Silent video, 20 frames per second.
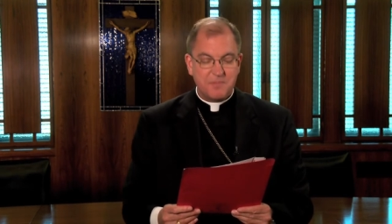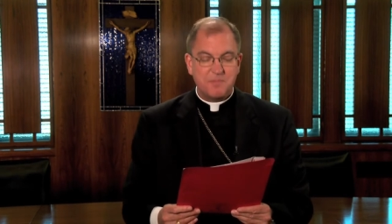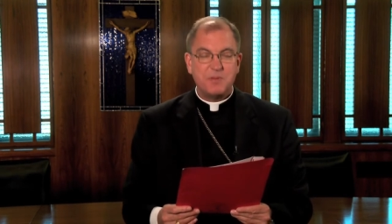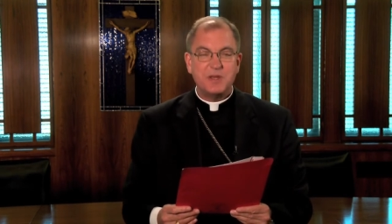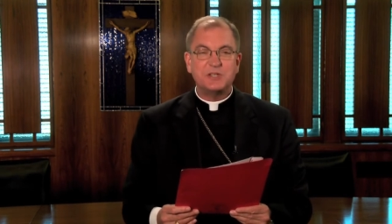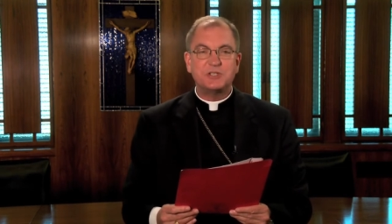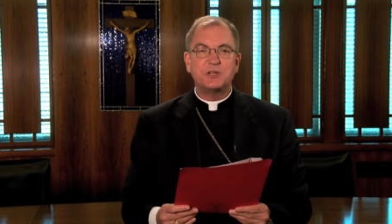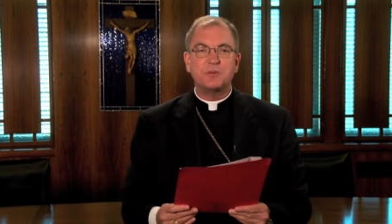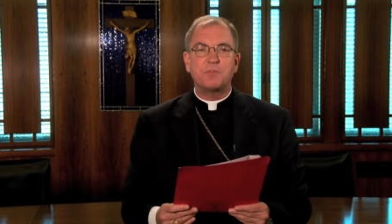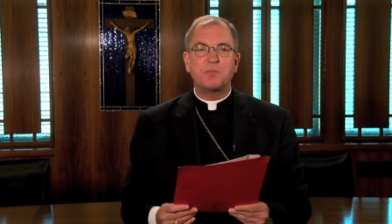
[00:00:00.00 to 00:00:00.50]

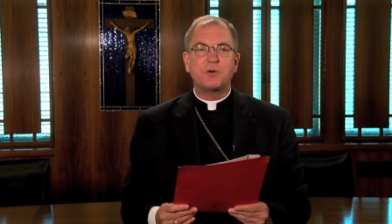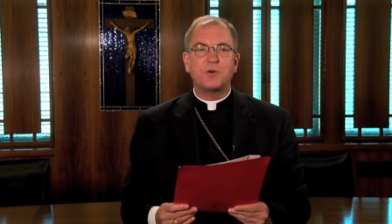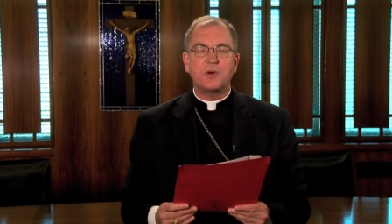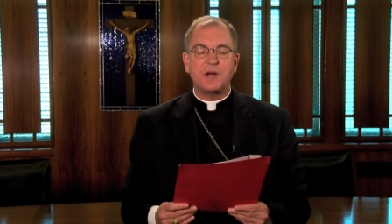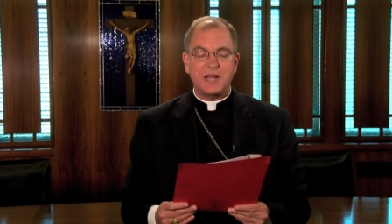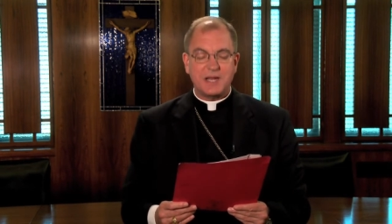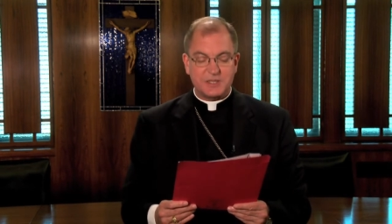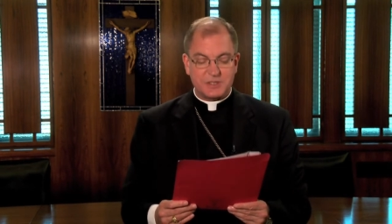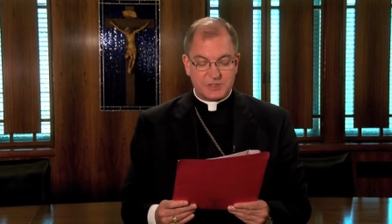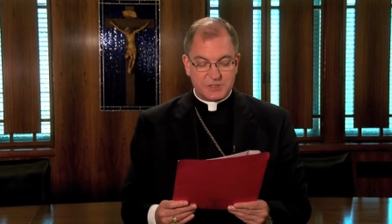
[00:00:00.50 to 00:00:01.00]
Bishop
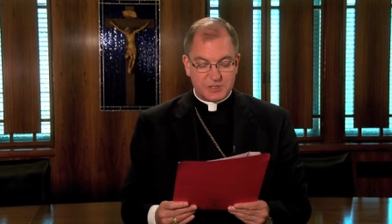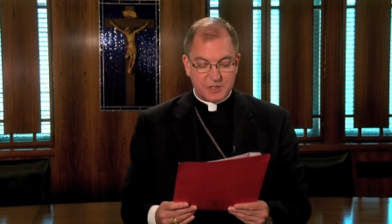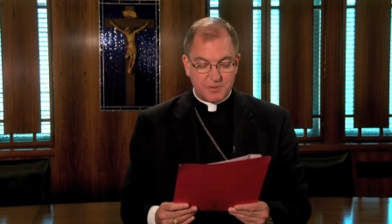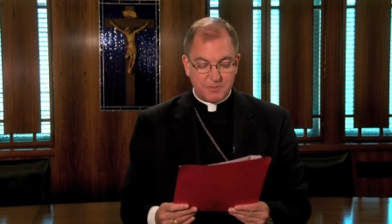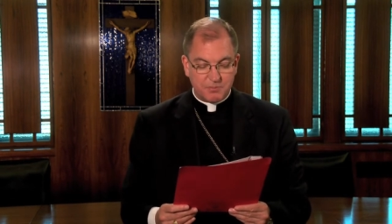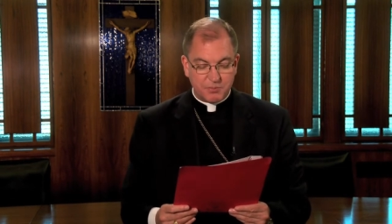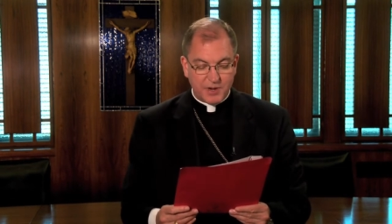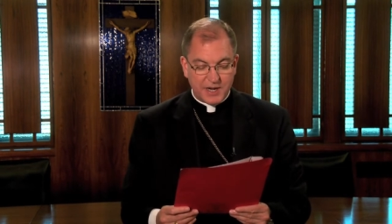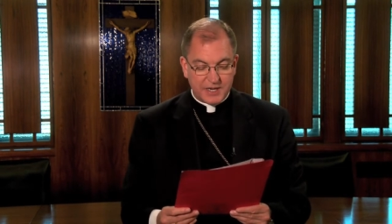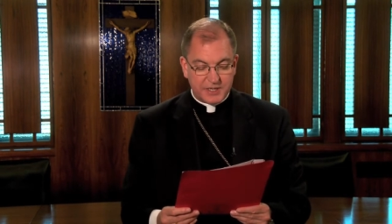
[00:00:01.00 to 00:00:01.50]
Perez
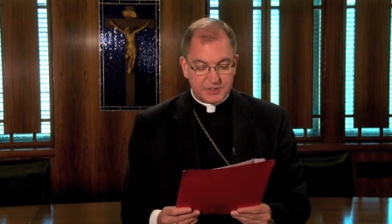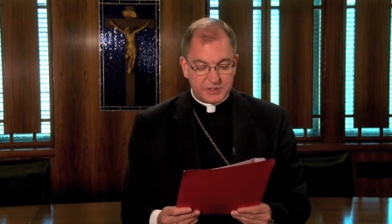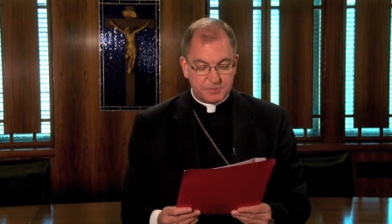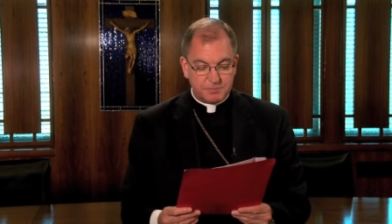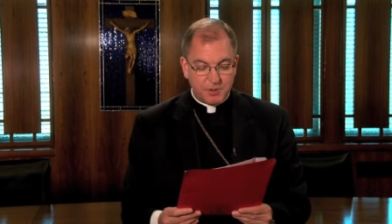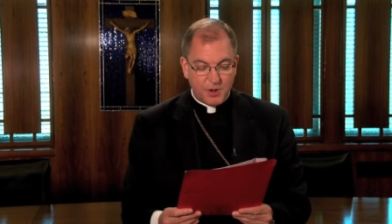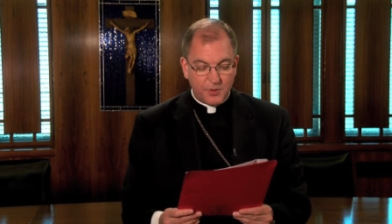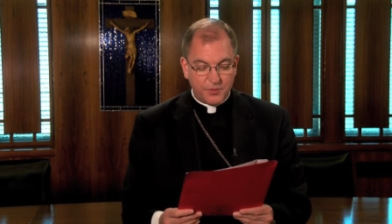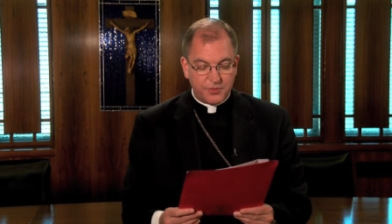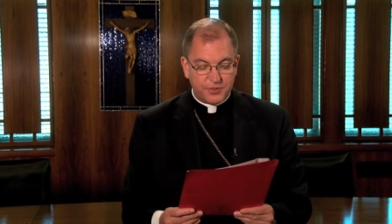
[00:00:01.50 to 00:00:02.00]
brings
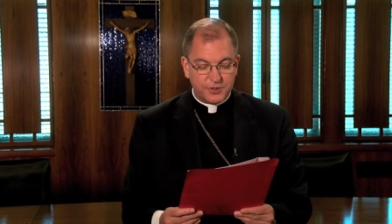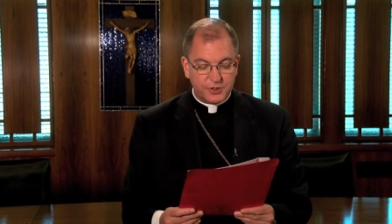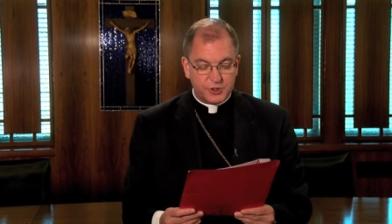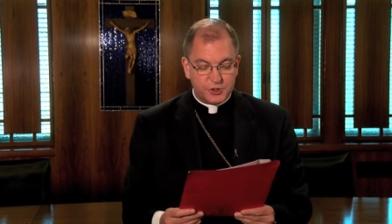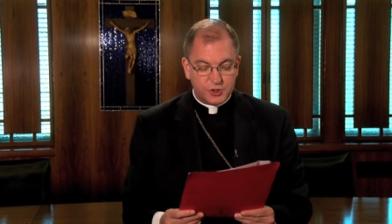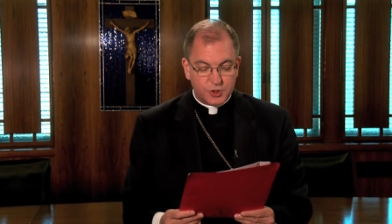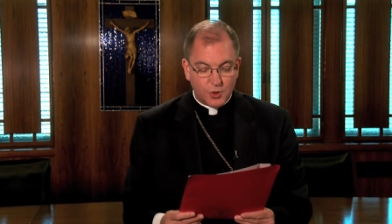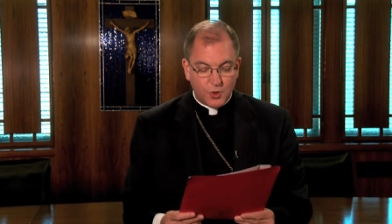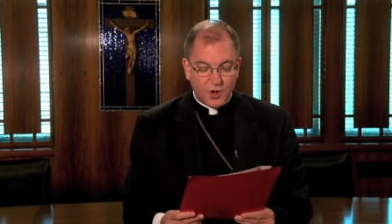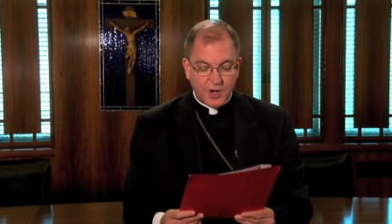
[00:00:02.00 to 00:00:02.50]
both the
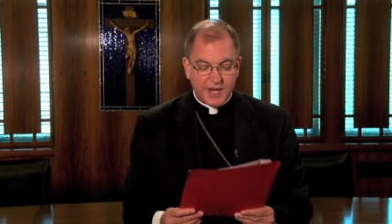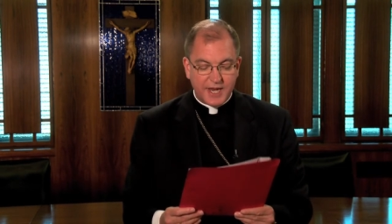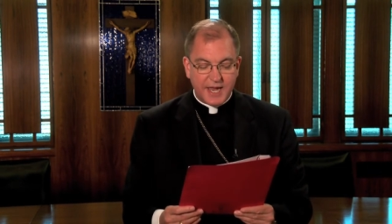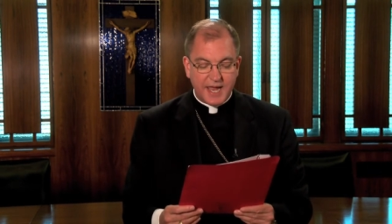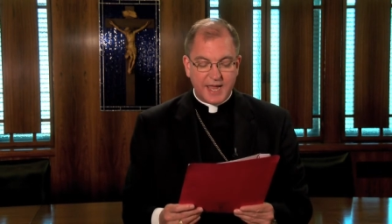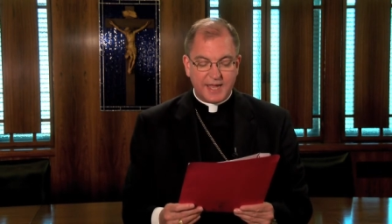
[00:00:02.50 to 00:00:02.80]
joy